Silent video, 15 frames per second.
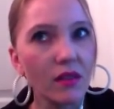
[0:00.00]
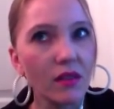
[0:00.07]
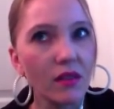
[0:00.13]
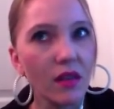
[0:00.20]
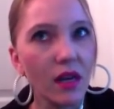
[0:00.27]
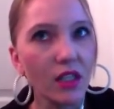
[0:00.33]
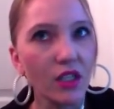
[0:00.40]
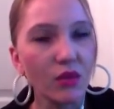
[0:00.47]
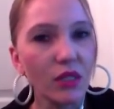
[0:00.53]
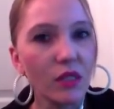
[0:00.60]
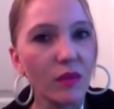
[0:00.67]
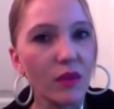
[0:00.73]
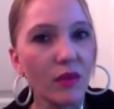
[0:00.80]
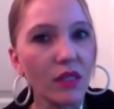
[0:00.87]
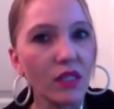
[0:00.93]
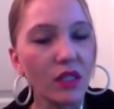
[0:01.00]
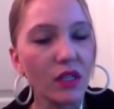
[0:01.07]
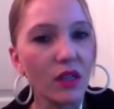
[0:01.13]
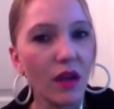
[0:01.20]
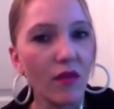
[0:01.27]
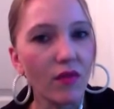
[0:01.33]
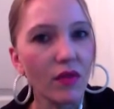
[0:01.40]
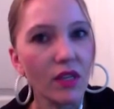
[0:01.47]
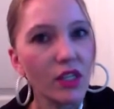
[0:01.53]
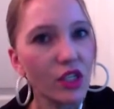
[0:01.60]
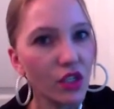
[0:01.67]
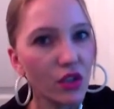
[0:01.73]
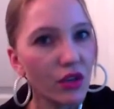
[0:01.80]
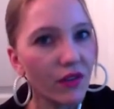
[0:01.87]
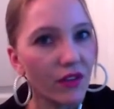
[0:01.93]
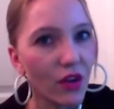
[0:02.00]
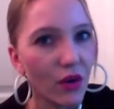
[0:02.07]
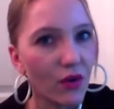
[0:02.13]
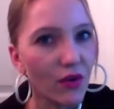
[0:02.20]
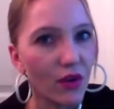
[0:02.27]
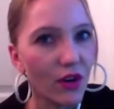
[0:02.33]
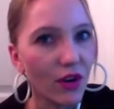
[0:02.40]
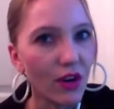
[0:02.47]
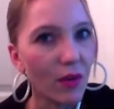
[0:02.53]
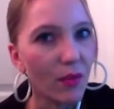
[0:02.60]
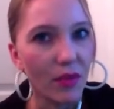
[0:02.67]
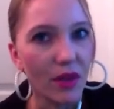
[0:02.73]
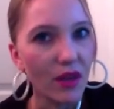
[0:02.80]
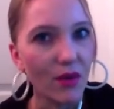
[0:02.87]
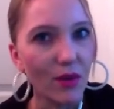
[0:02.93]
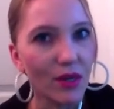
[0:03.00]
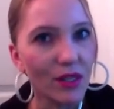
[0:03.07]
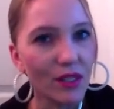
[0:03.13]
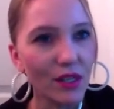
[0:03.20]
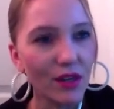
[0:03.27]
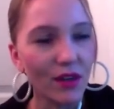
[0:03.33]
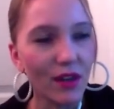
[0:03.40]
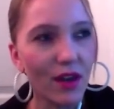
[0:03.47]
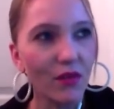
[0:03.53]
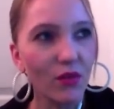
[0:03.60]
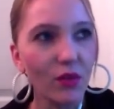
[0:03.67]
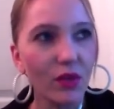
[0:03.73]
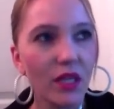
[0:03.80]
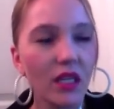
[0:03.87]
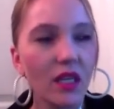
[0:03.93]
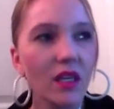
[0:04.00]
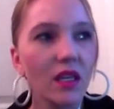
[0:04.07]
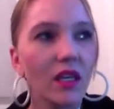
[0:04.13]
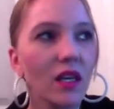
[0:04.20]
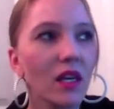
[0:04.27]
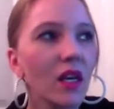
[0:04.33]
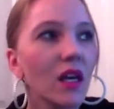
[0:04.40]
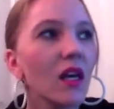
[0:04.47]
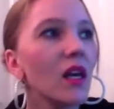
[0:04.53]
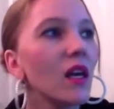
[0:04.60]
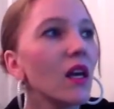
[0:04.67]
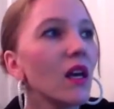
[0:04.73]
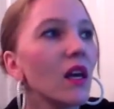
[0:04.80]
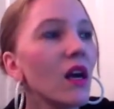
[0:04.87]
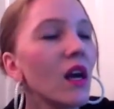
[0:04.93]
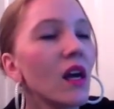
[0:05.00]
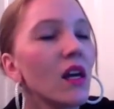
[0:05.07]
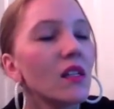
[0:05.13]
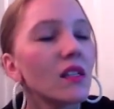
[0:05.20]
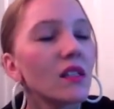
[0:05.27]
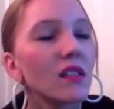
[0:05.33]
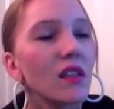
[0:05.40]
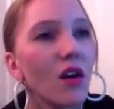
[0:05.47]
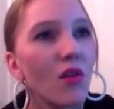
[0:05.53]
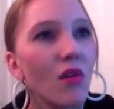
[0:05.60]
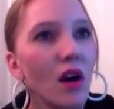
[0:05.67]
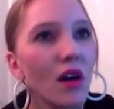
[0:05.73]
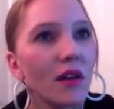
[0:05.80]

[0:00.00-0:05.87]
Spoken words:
that you want to spend the rest of your life with, because you don't even know who you're going to be the rest of your life, really. So,